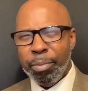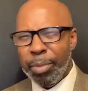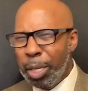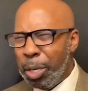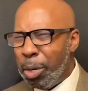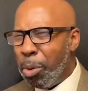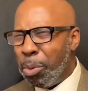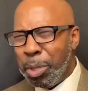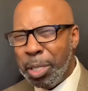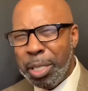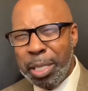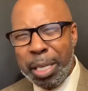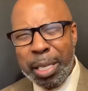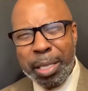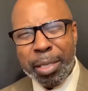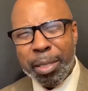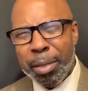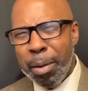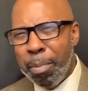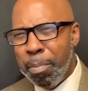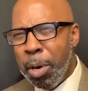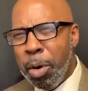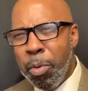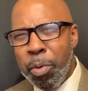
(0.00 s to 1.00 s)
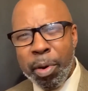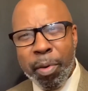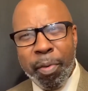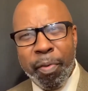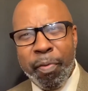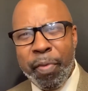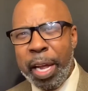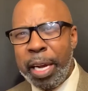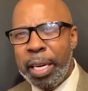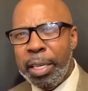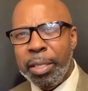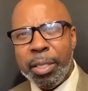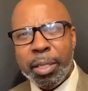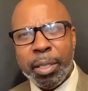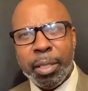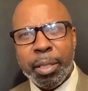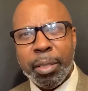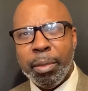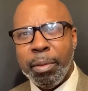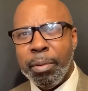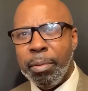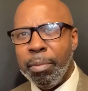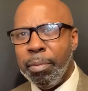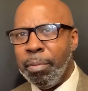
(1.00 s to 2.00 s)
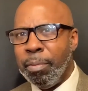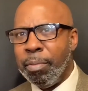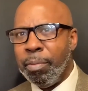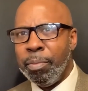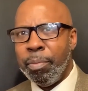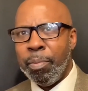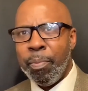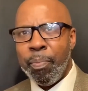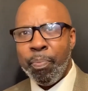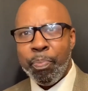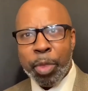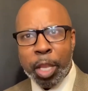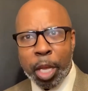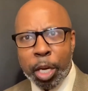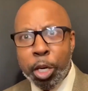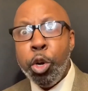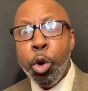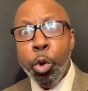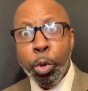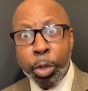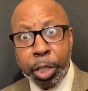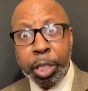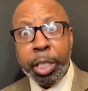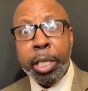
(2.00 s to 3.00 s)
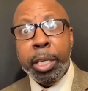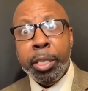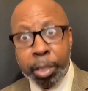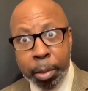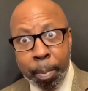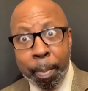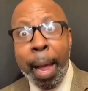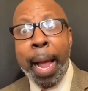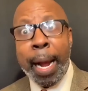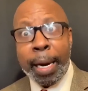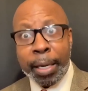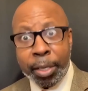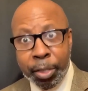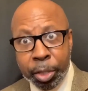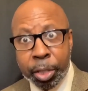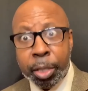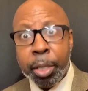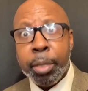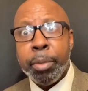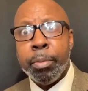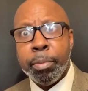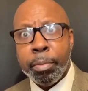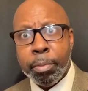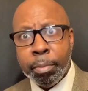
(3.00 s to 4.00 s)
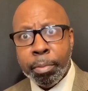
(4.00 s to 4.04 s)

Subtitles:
You're going to see some motivation. You're going to see some action.